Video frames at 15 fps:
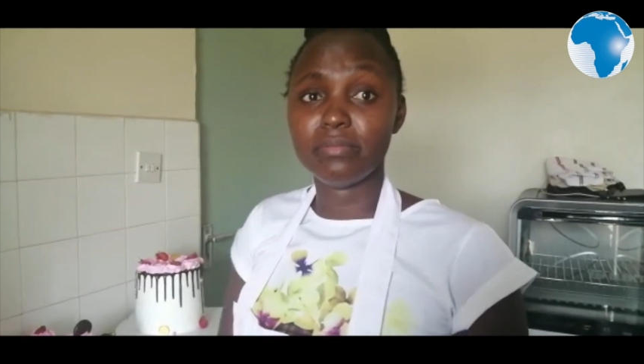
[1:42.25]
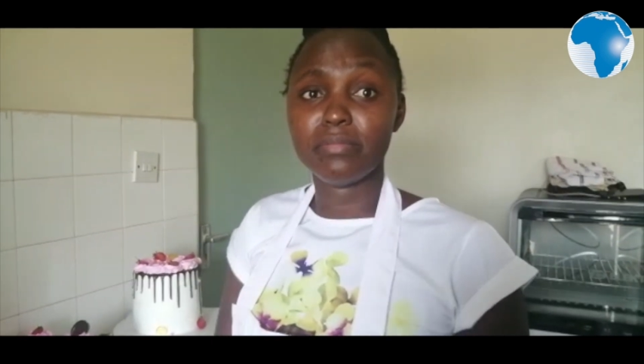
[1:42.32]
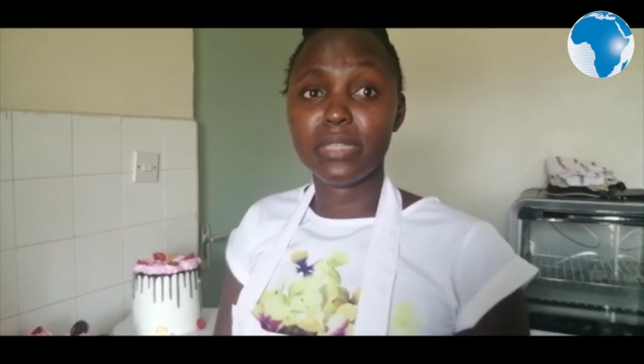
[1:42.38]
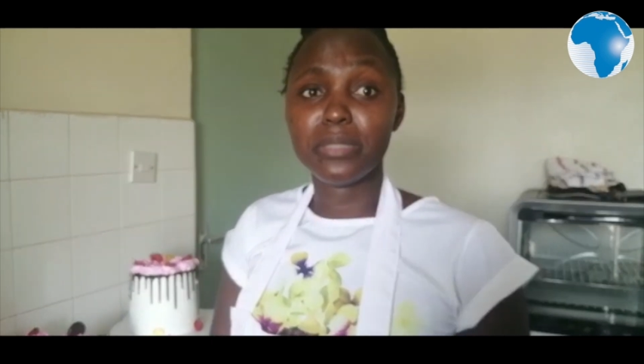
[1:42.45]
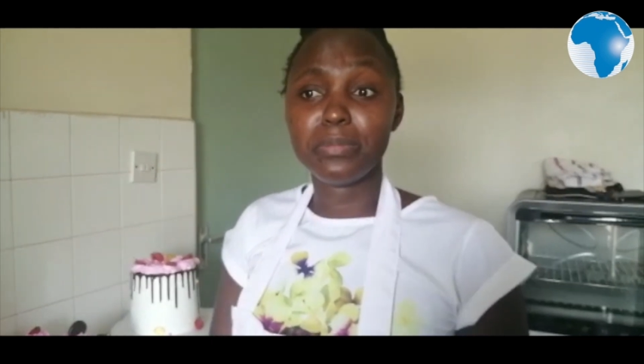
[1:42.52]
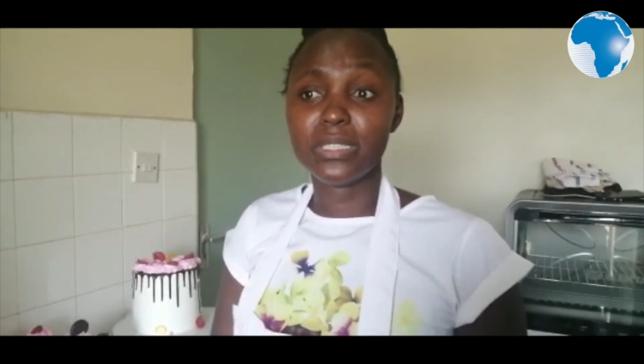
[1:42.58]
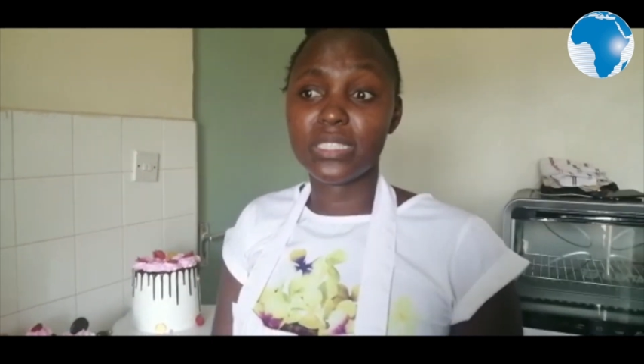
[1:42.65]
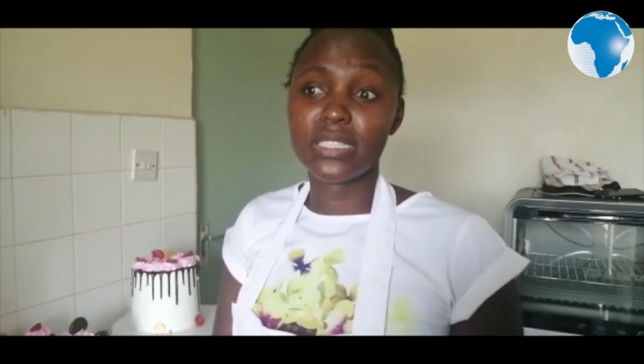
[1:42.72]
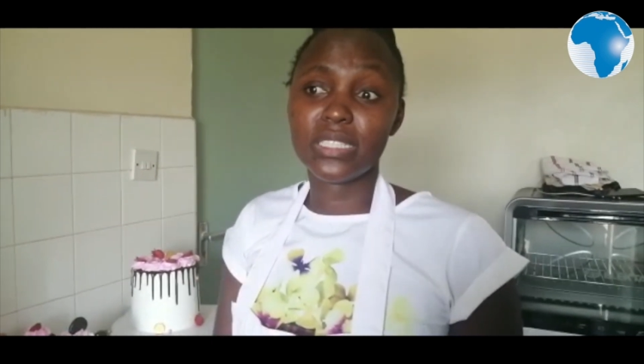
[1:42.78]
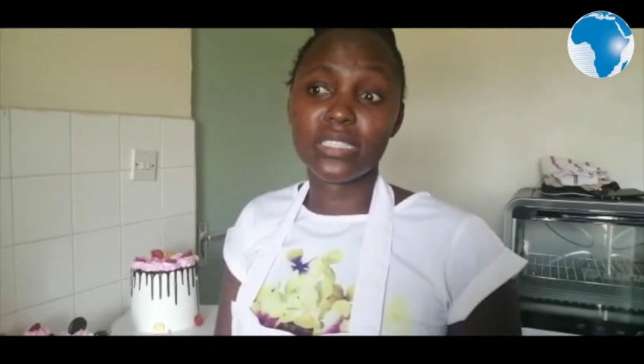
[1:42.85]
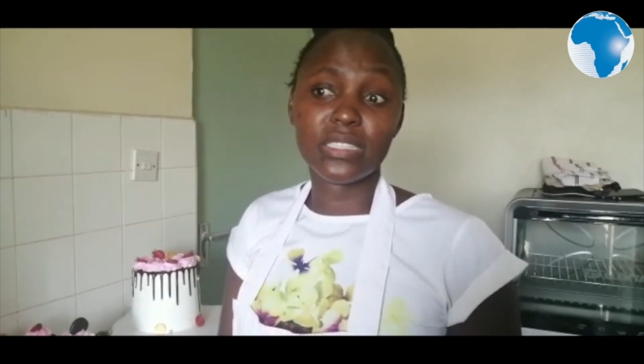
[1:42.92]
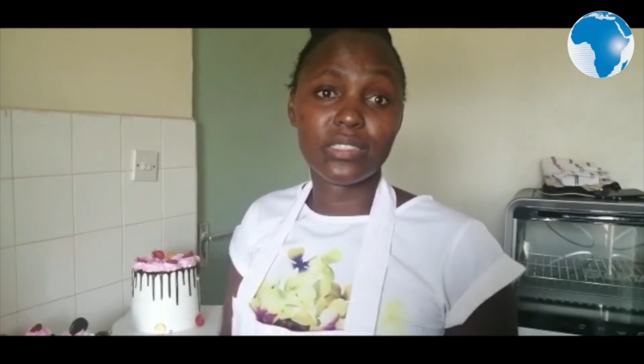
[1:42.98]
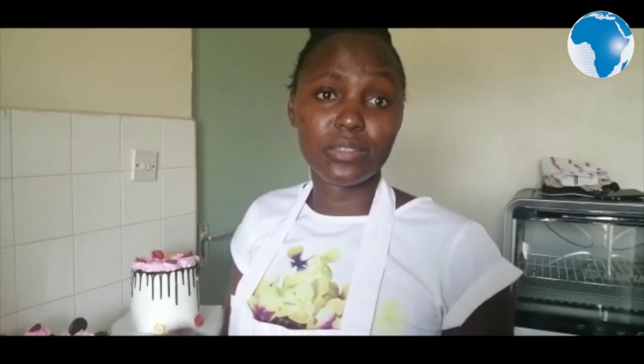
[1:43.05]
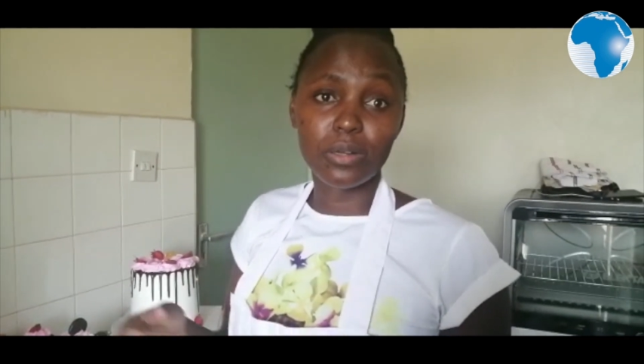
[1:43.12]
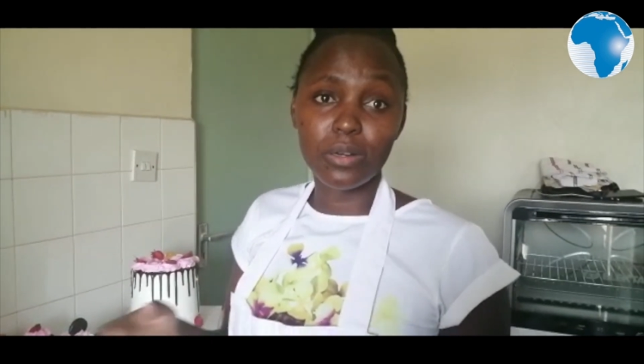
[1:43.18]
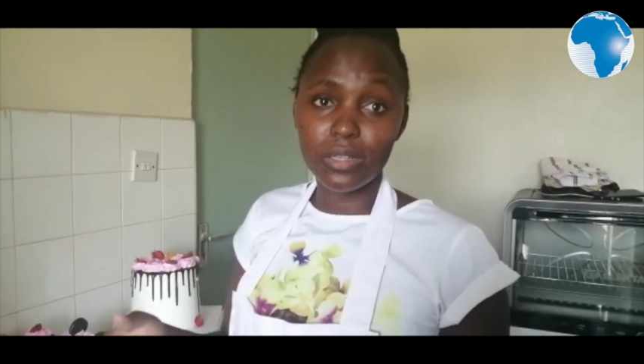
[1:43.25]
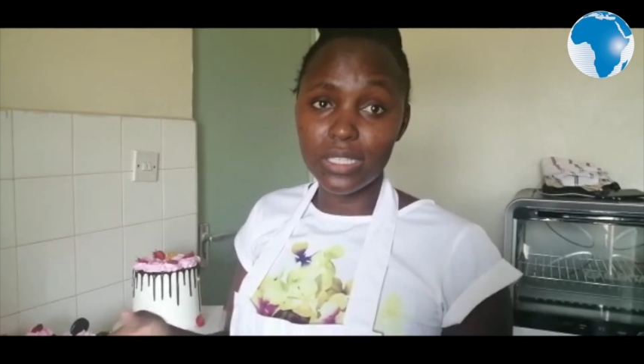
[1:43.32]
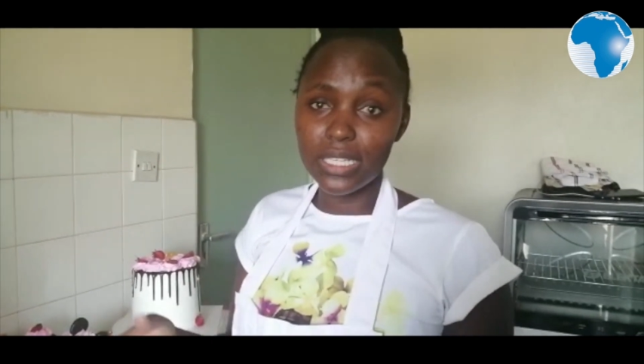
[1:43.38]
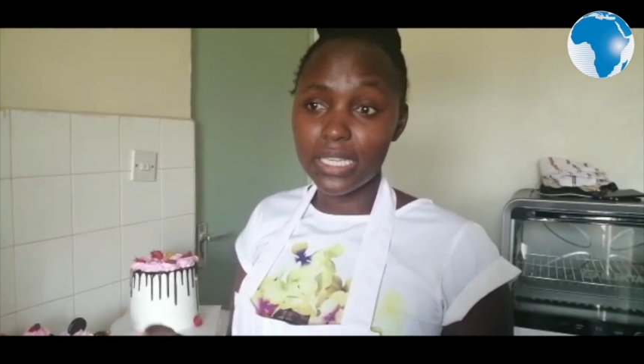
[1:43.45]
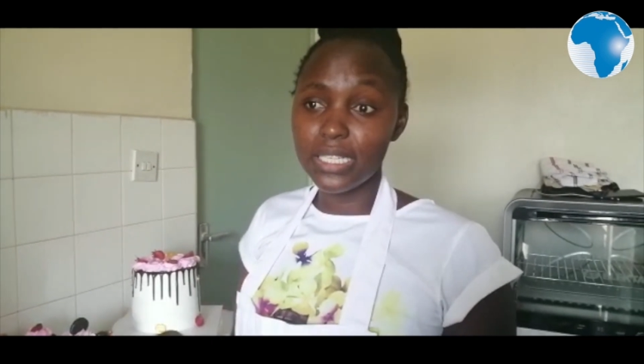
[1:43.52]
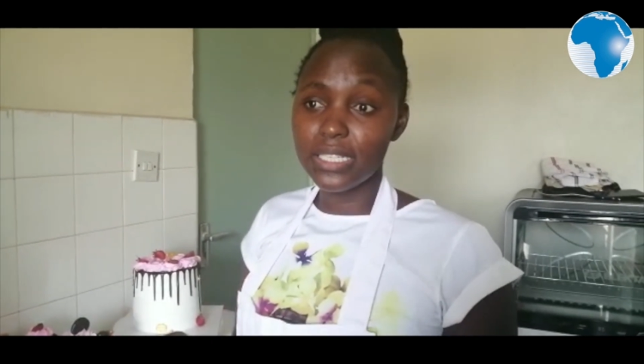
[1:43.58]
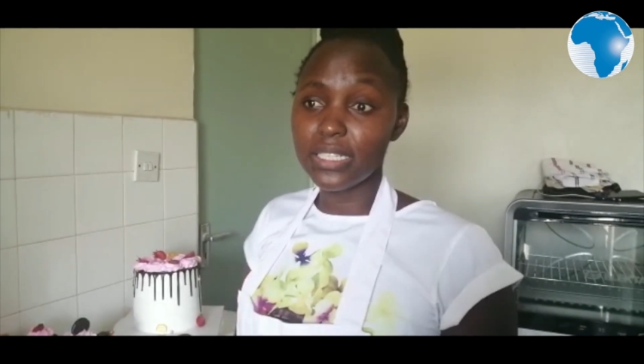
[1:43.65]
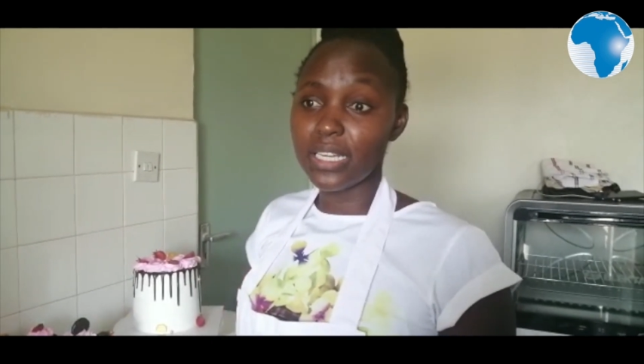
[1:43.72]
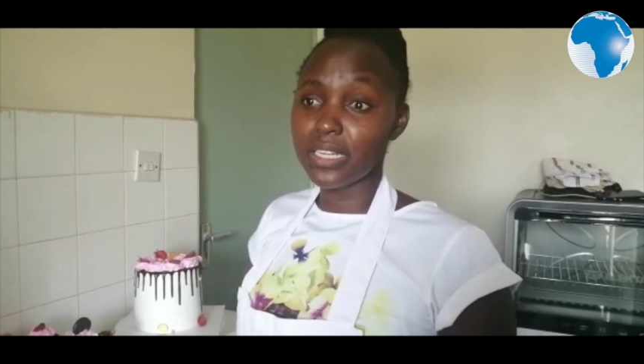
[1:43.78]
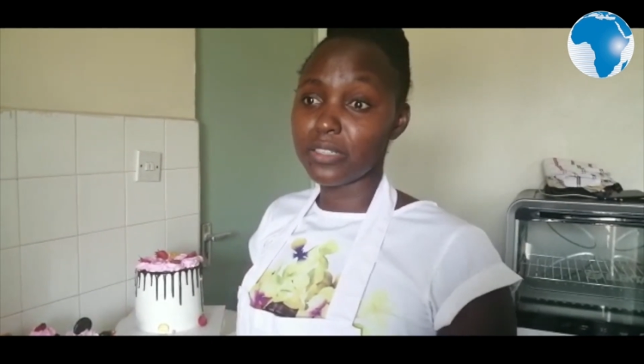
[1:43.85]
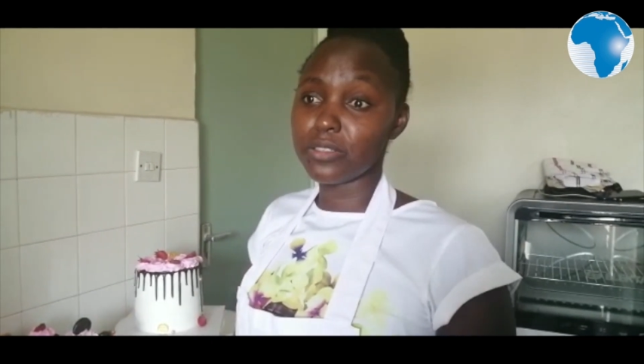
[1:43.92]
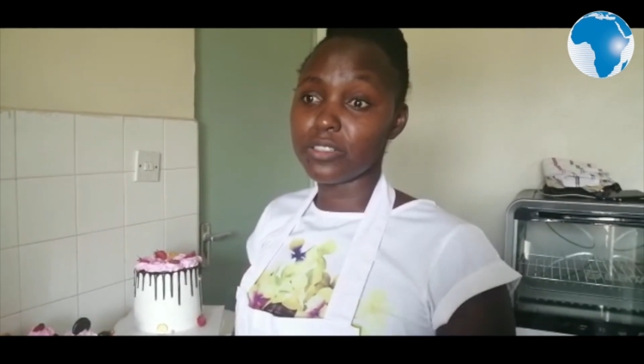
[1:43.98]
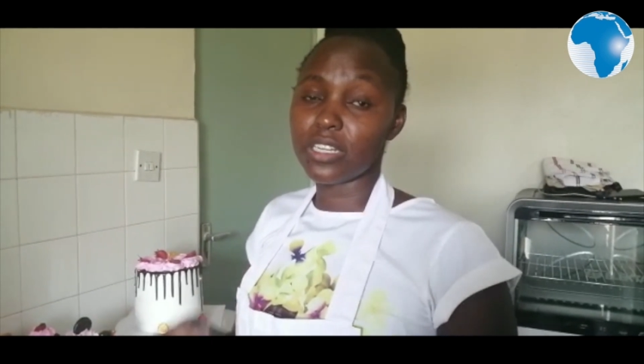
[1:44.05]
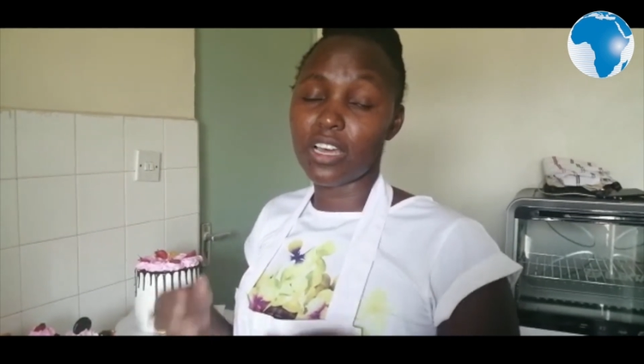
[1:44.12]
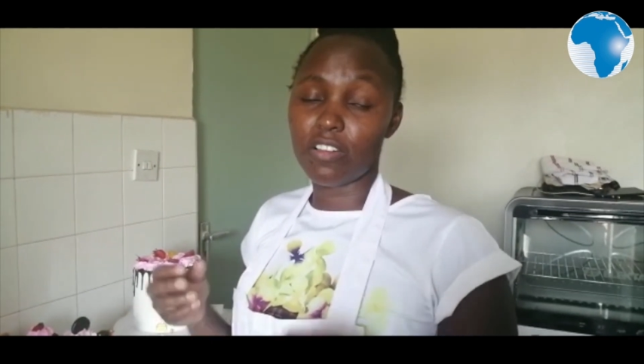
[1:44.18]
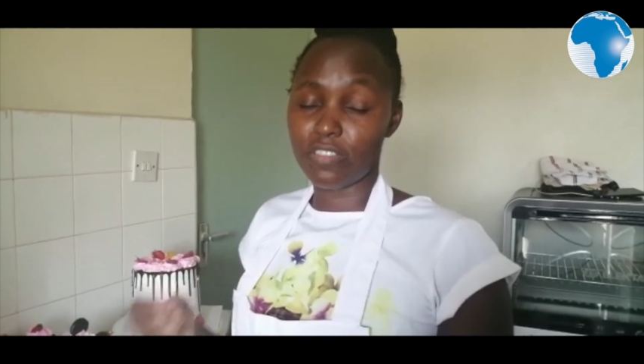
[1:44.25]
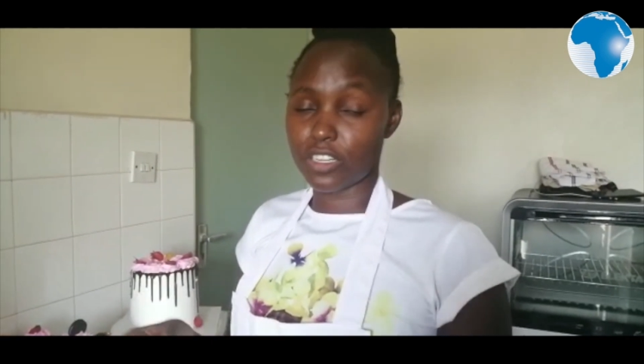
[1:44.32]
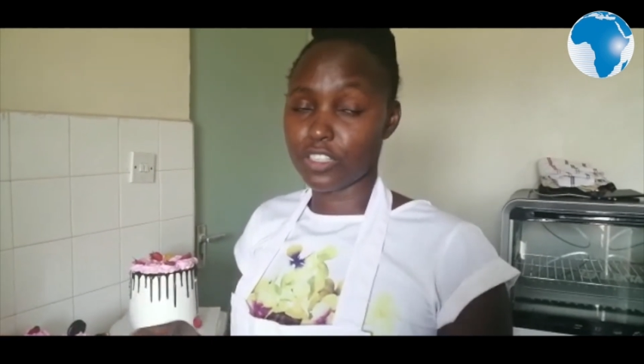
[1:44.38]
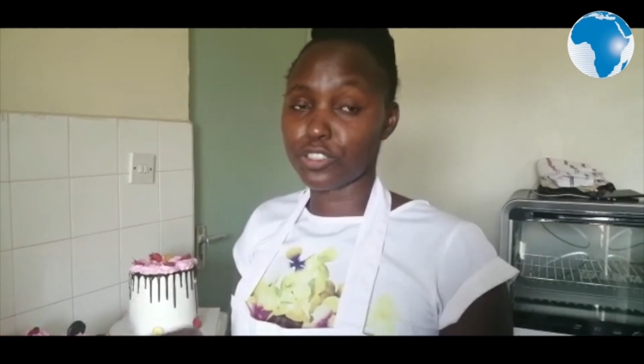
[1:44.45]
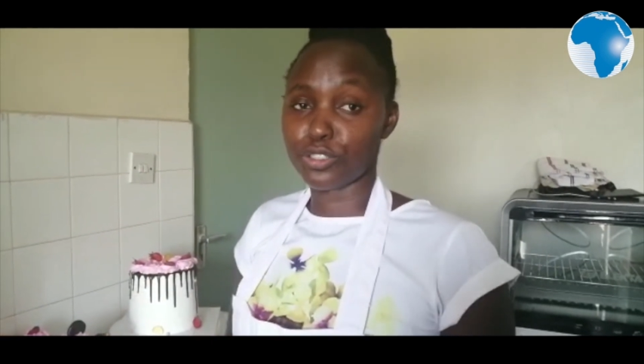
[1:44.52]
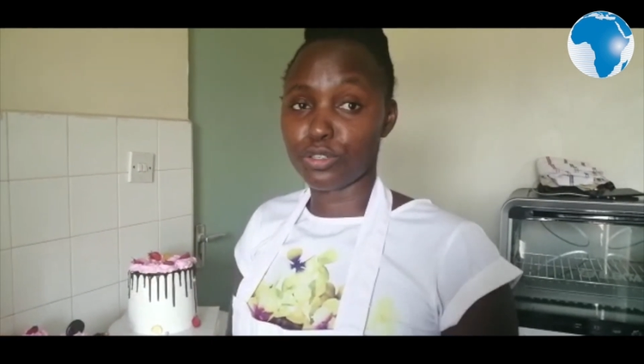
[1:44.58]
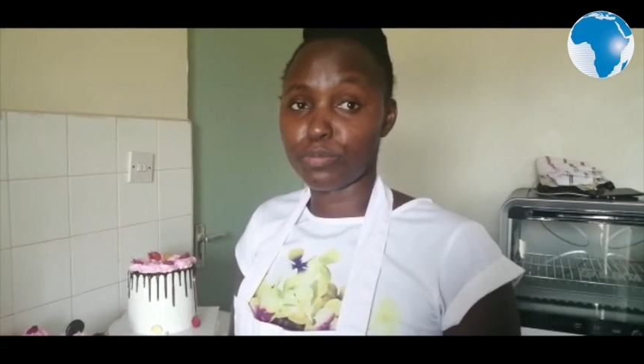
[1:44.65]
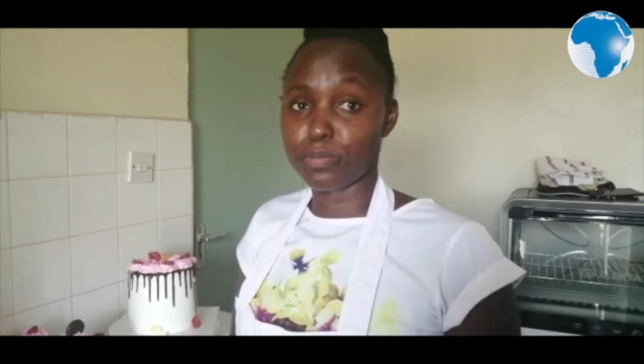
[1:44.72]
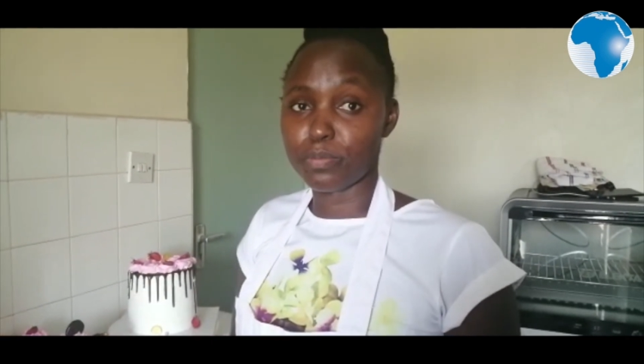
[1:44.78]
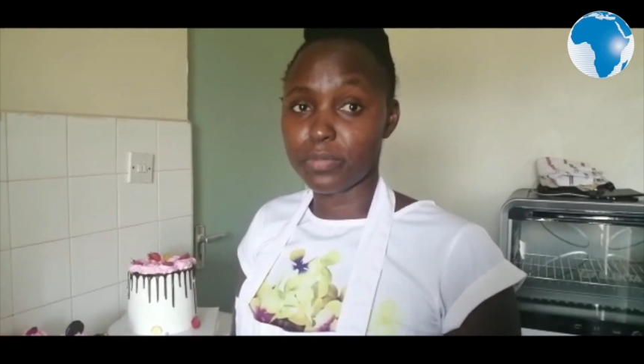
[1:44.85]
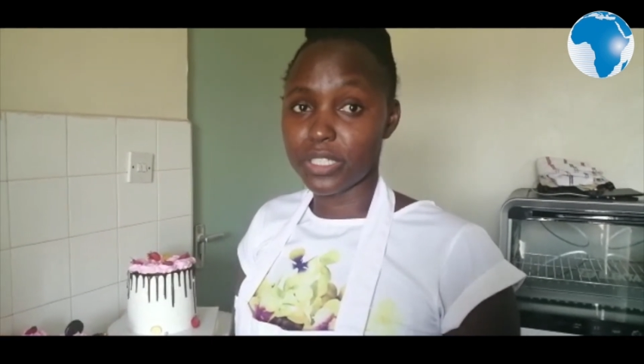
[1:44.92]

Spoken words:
My business is online. I don't have a shop.